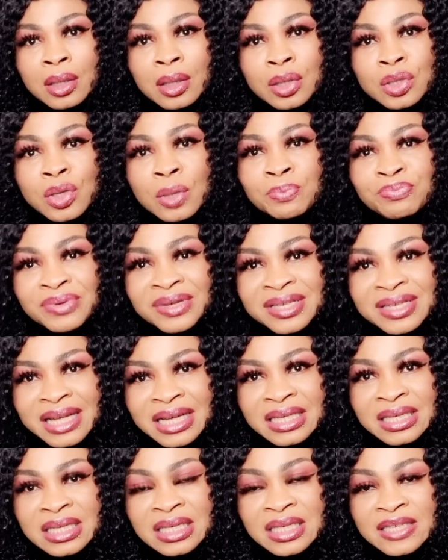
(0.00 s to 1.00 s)
your
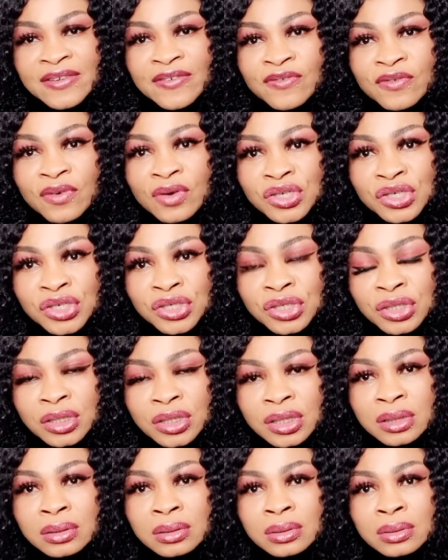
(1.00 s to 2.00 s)
business is still
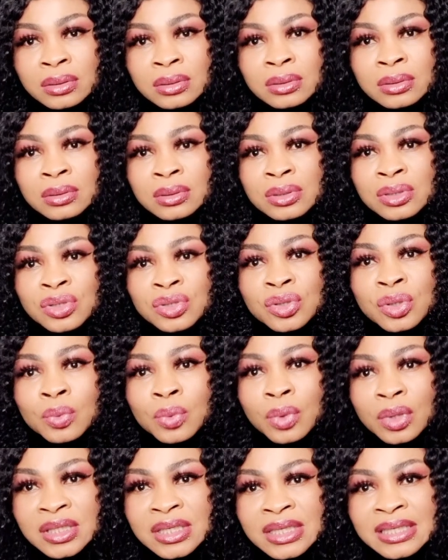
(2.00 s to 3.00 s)
functioning. So
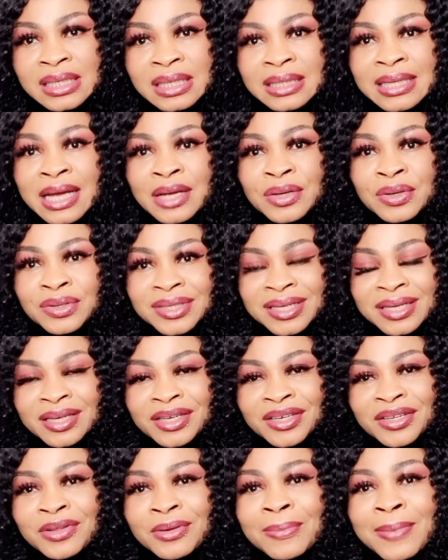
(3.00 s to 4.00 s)
what is it that you're
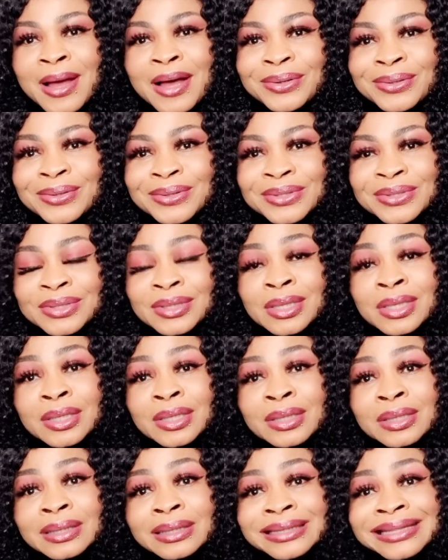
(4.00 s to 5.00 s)
thinking about?
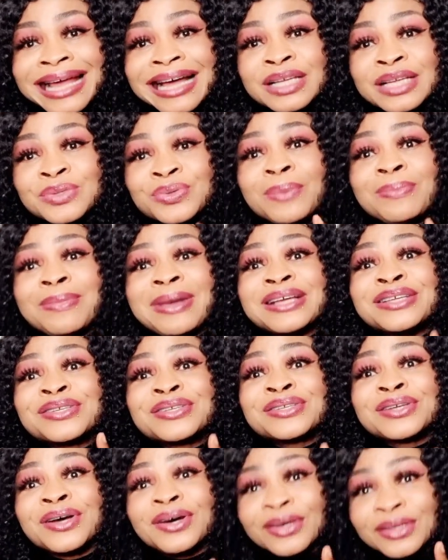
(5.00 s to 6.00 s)
That's what my
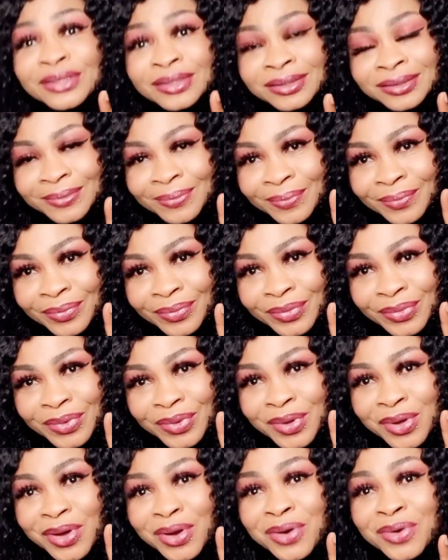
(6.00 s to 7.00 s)
son
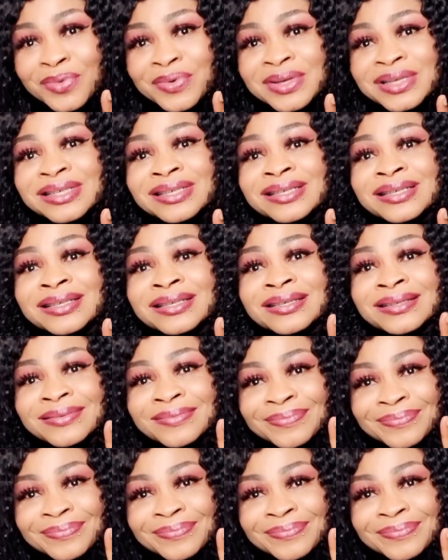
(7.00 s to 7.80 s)
always.